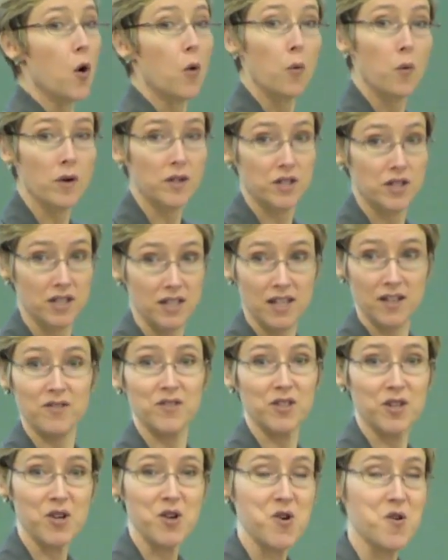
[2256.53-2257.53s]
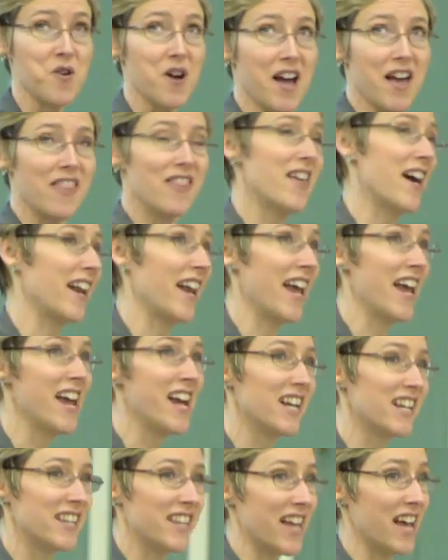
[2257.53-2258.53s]
which gives you then a
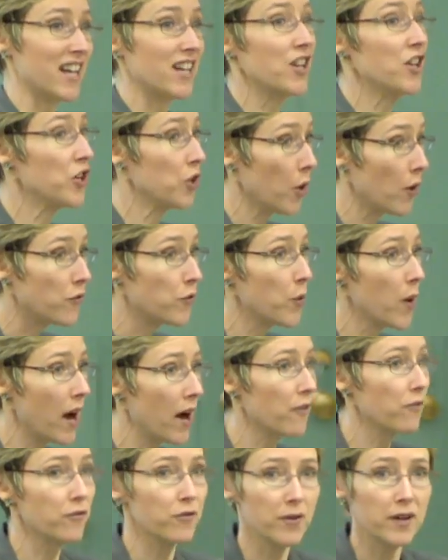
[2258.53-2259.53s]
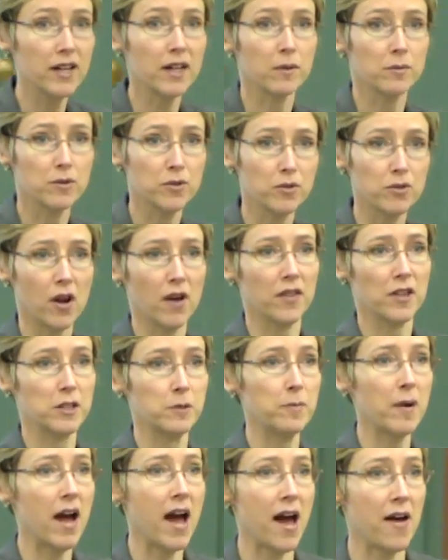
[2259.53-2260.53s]
hint that, if you have freedom to draw this
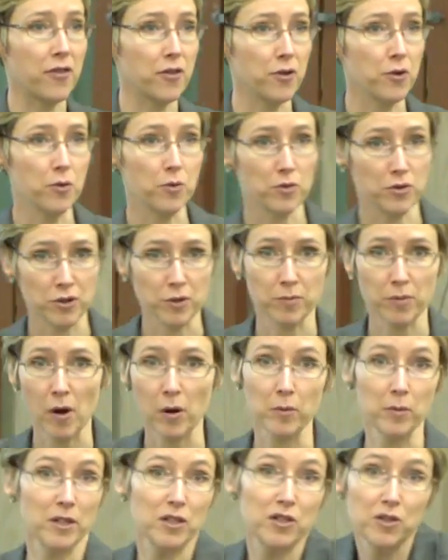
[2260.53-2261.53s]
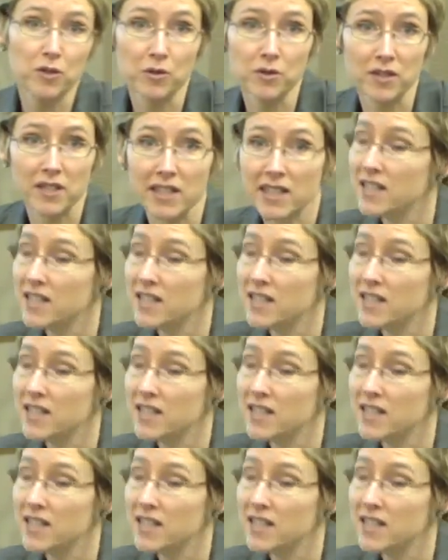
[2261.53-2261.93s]
path, you should probably choose the